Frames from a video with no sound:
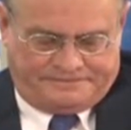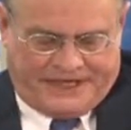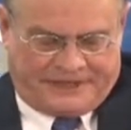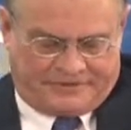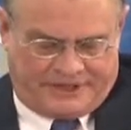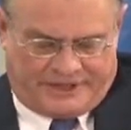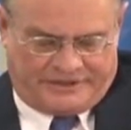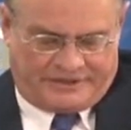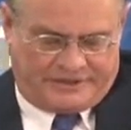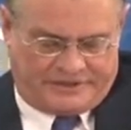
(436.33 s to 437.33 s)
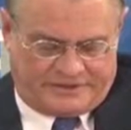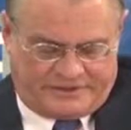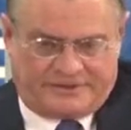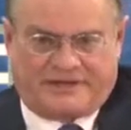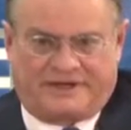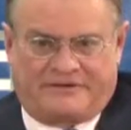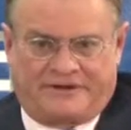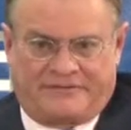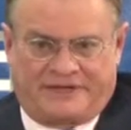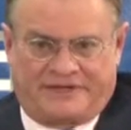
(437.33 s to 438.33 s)
I think we know that Saudi
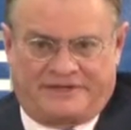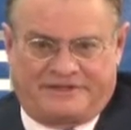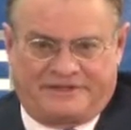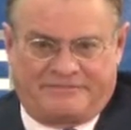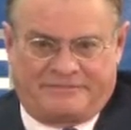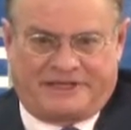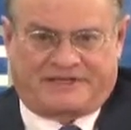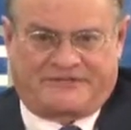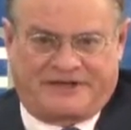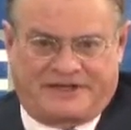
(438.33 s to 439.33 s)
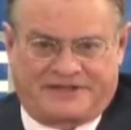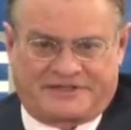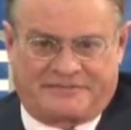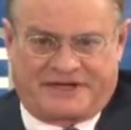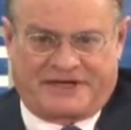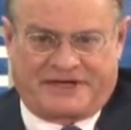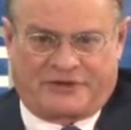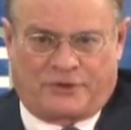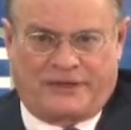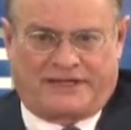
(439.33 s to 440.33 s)
Arabia had mixed feelings about how
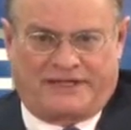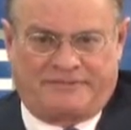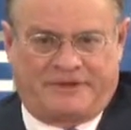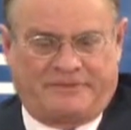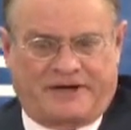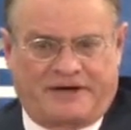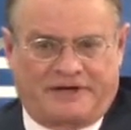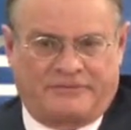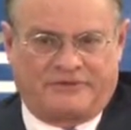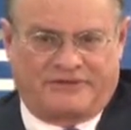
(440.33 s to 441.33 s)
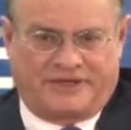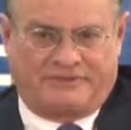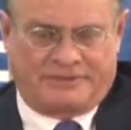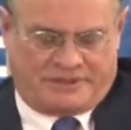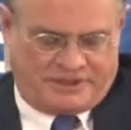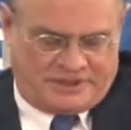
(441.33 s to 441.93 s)
quickly Mubarak was dumped,